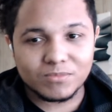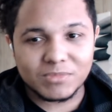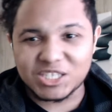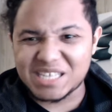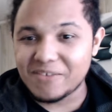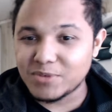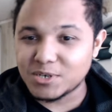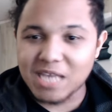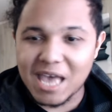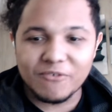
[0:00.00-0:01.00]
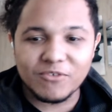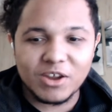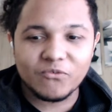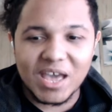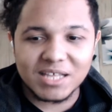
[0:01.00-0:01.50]
Sabers have an
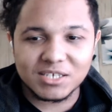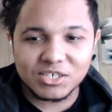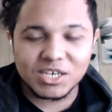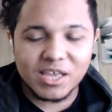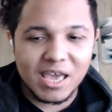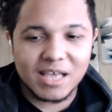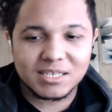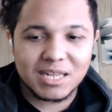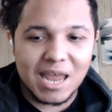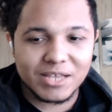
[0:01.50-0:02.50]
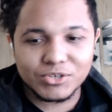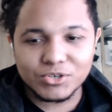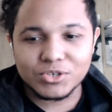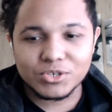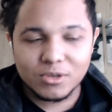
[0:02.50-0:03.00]
advantage against
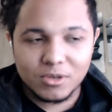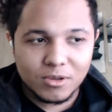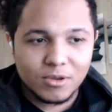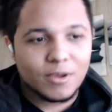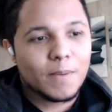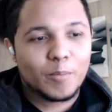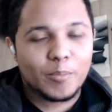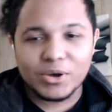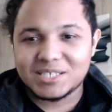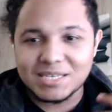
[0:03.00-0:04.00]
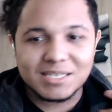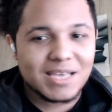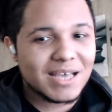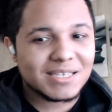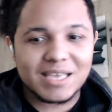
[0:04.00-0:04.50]
Lancers, but this
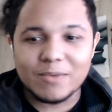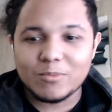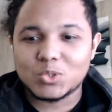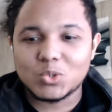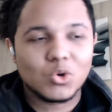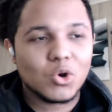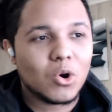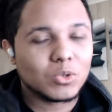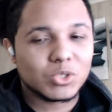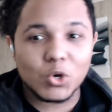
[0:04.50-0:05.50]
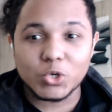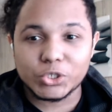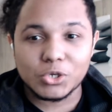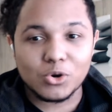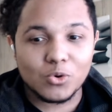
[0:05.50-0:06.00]
guy is able to go toe to
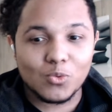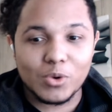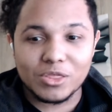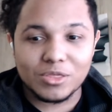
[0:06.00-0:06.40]
toe with